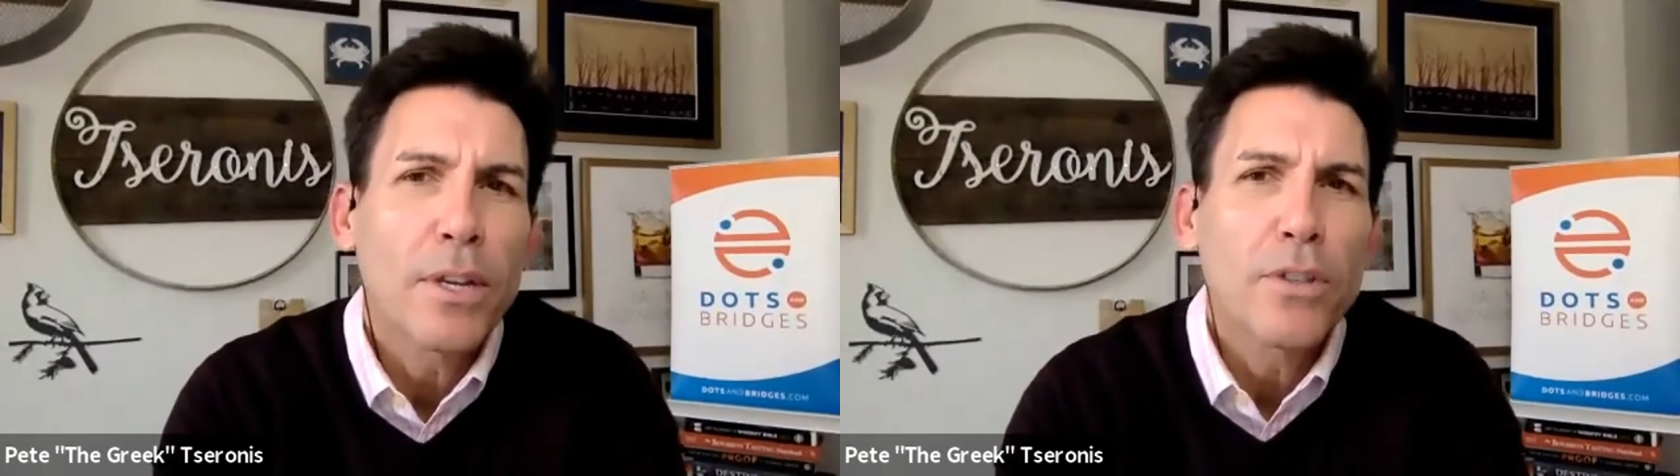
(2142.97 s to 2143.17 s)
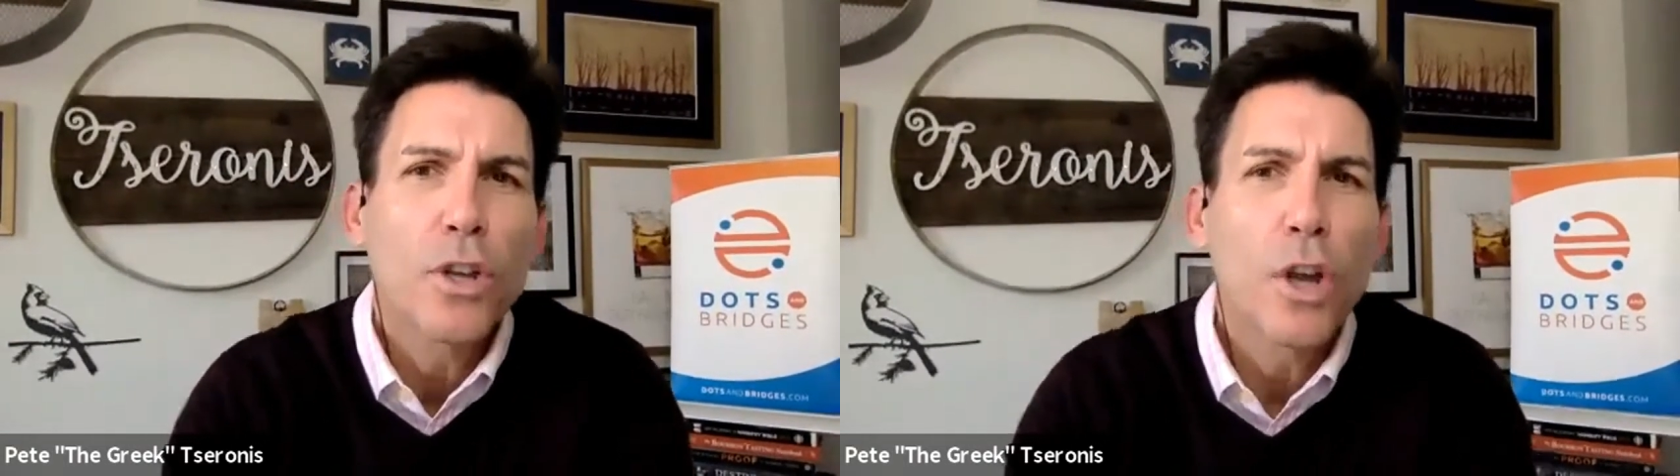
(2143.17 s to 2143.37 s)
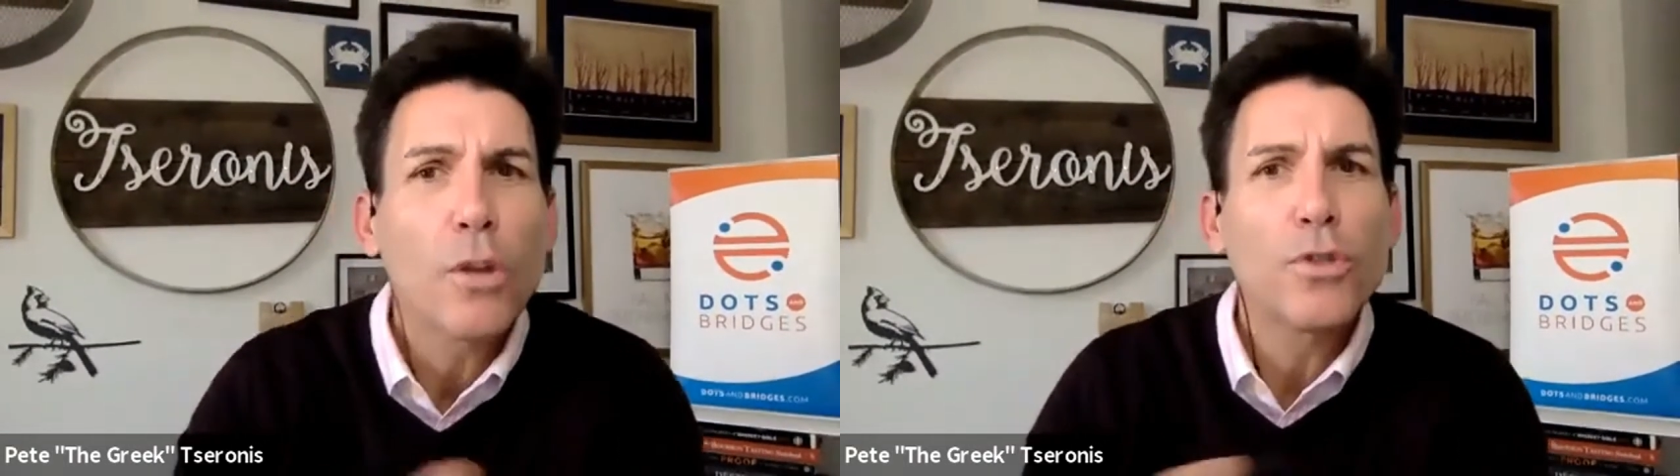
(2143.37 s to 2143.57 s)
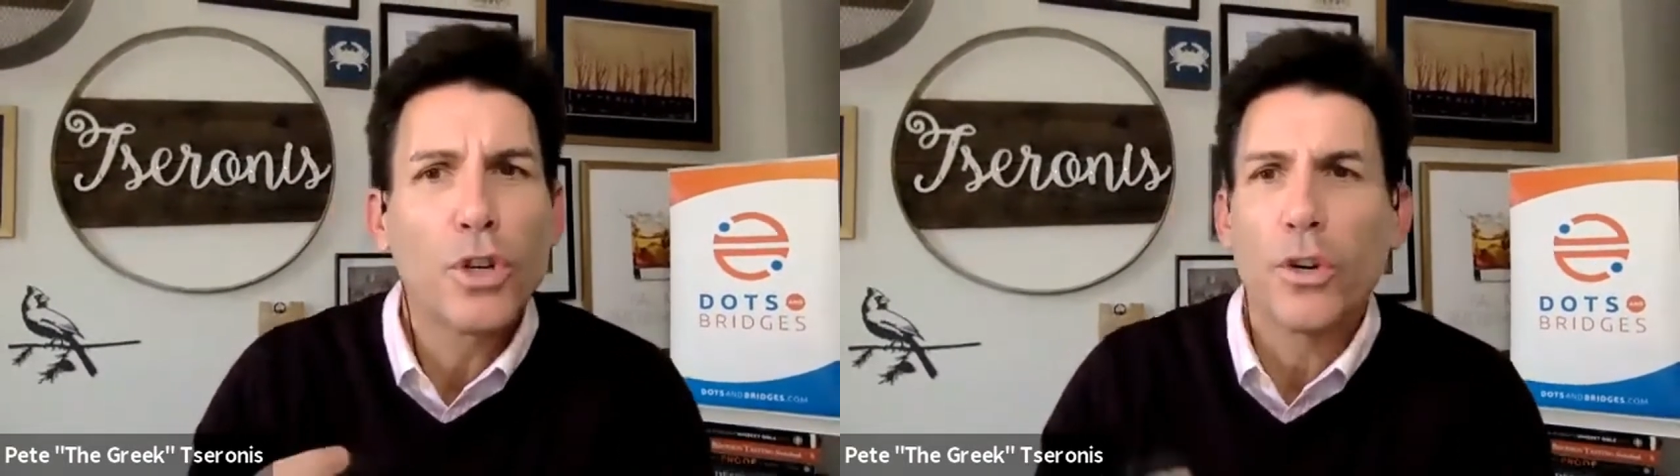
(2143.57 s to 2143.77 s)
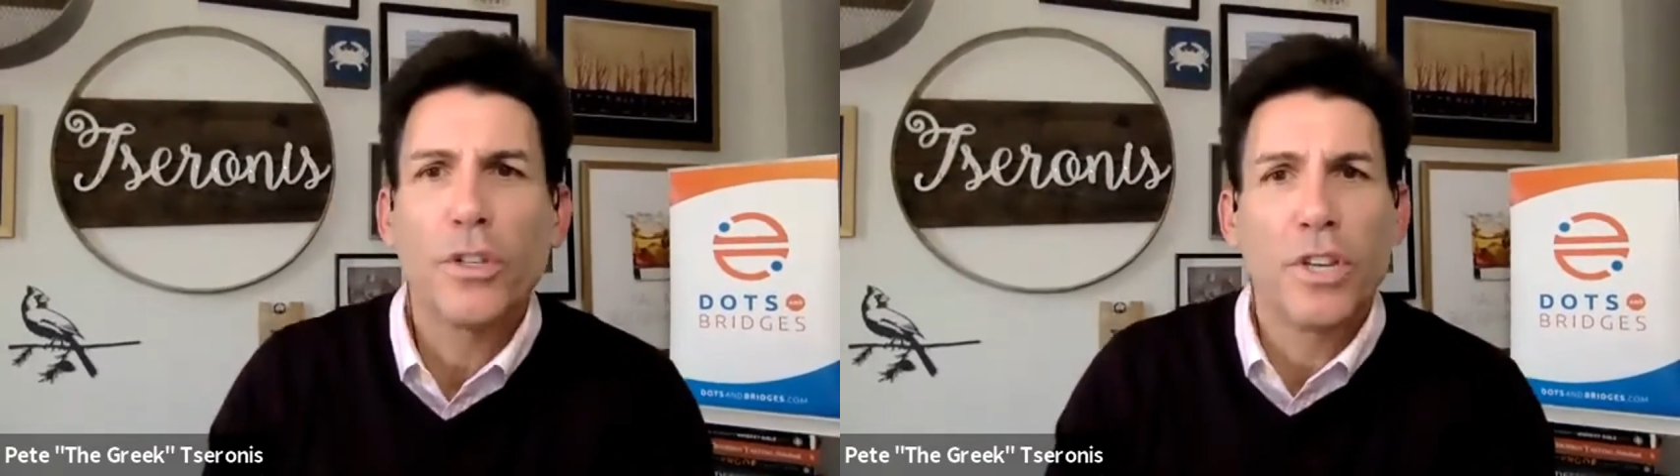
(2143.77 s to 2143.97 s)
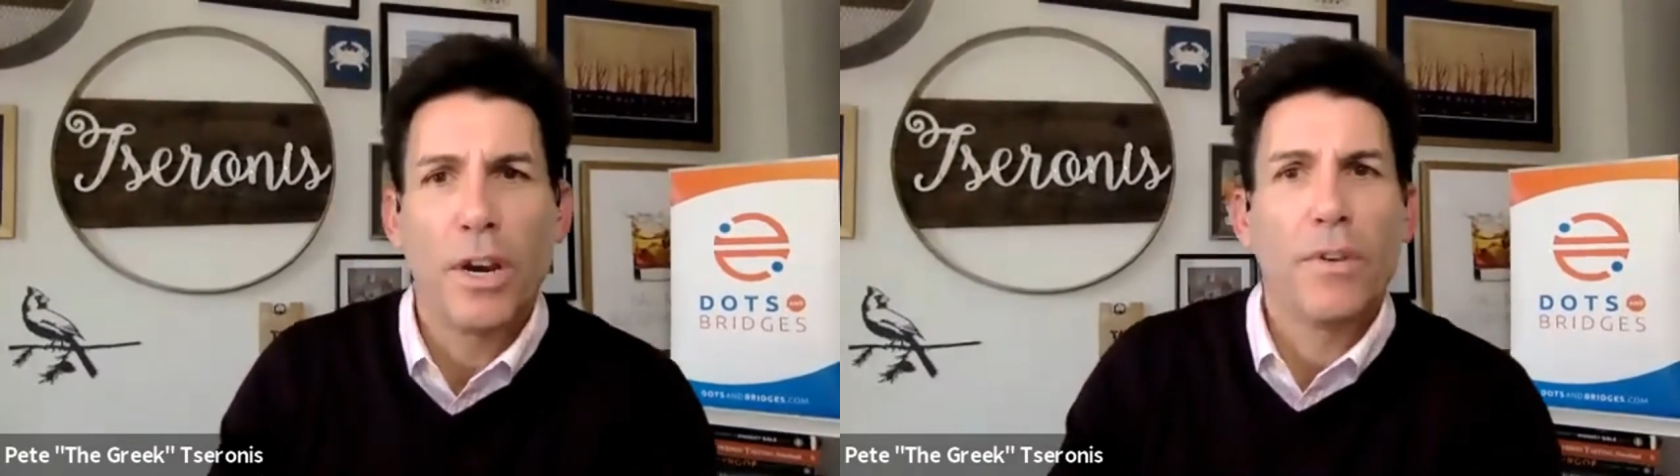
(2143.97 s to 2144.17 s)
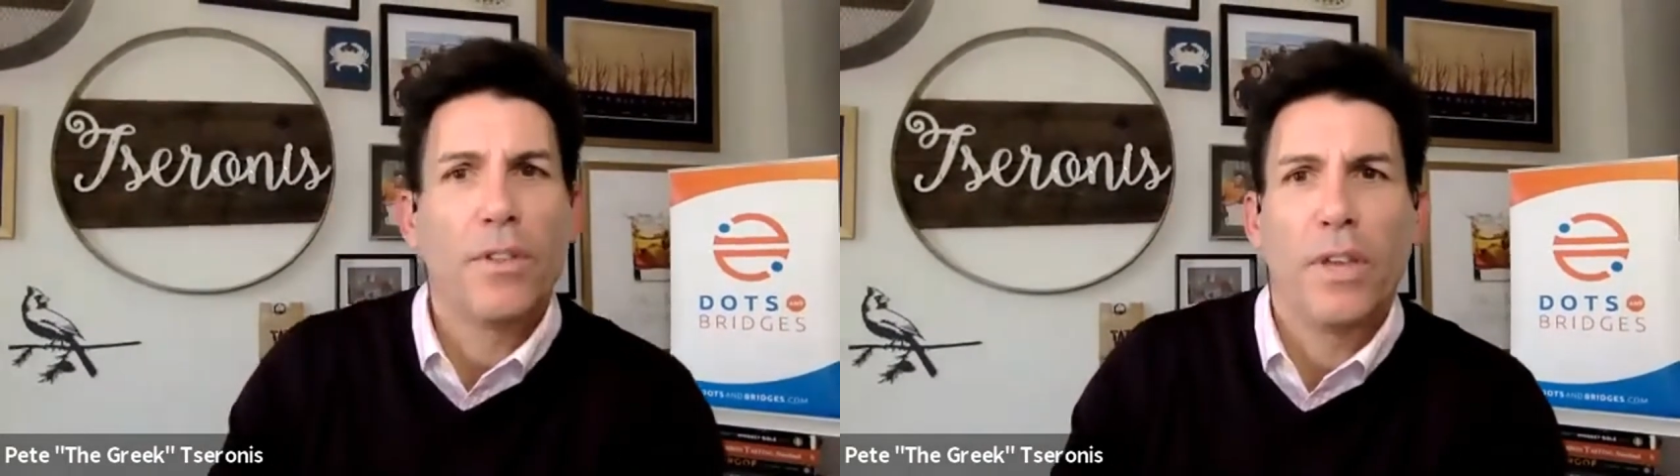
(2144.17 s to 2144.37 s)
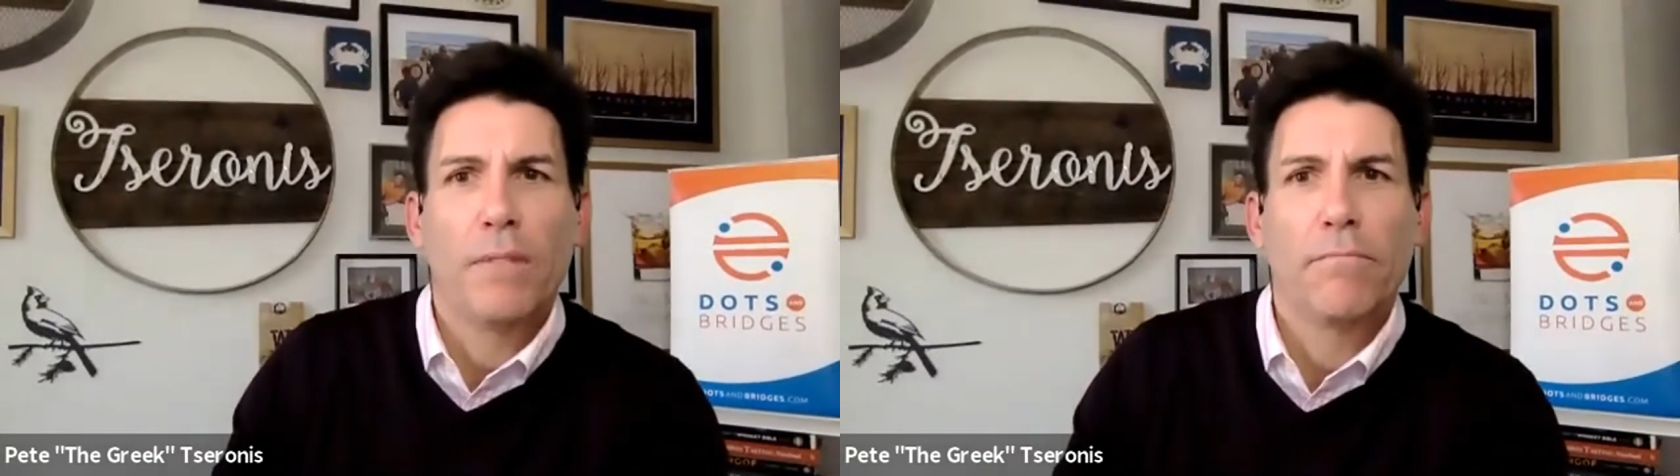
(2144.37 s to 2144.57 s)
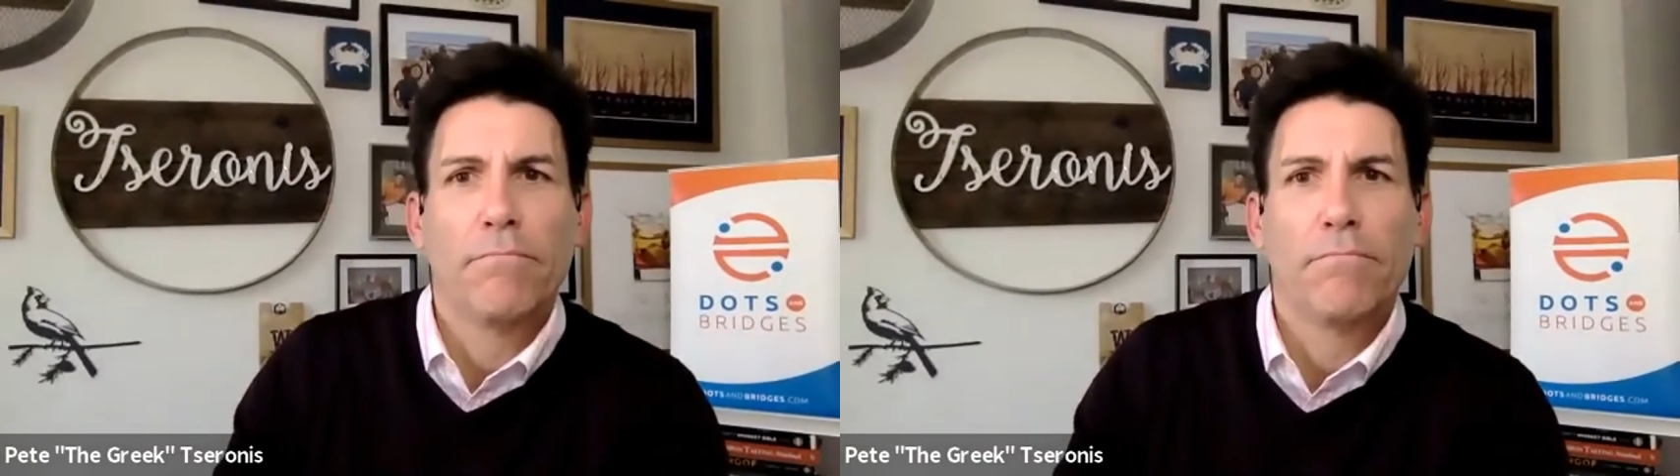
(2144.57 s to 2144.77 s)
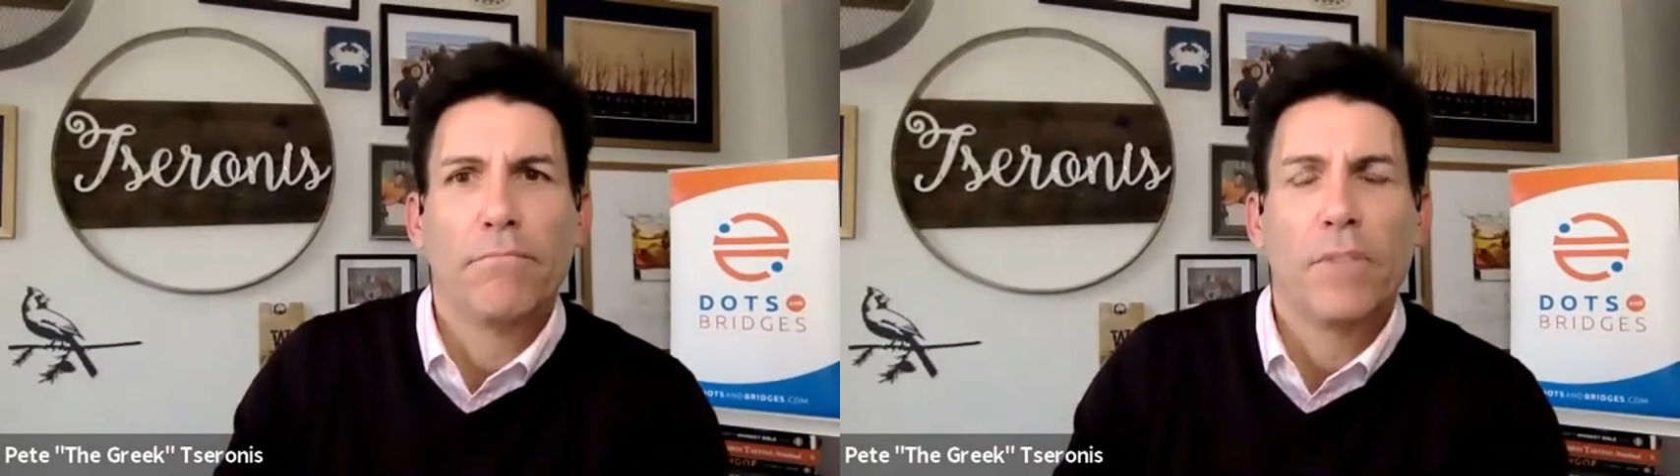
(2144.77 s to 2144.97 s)
cause culture is everything,
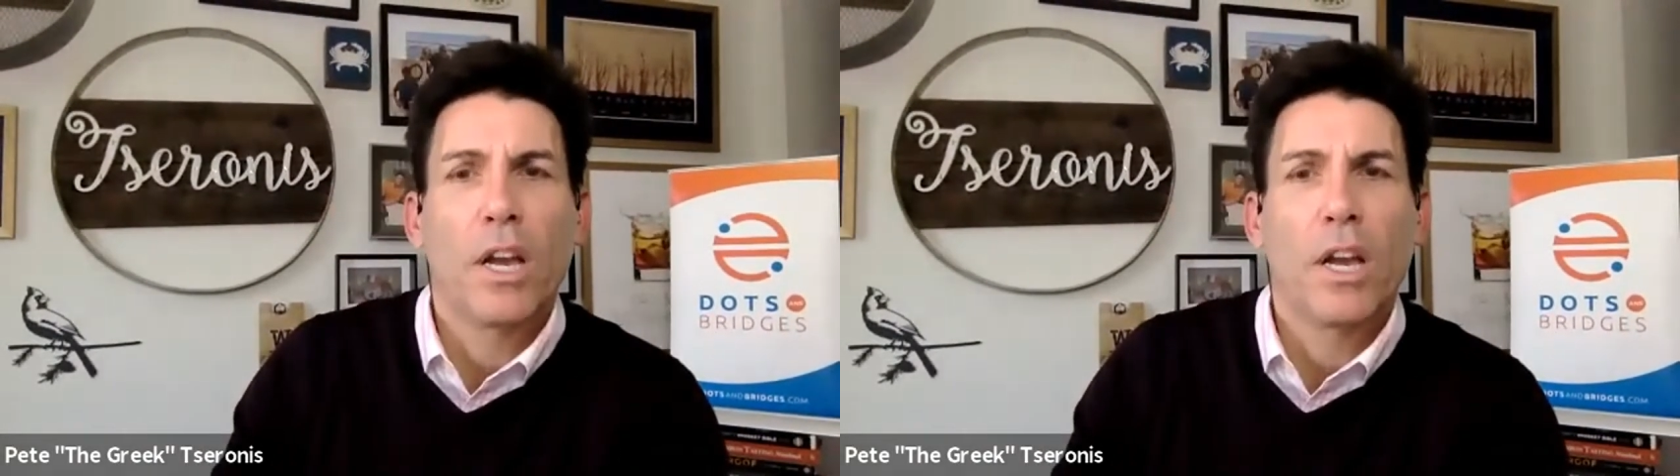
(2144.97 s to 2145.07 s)
yeah.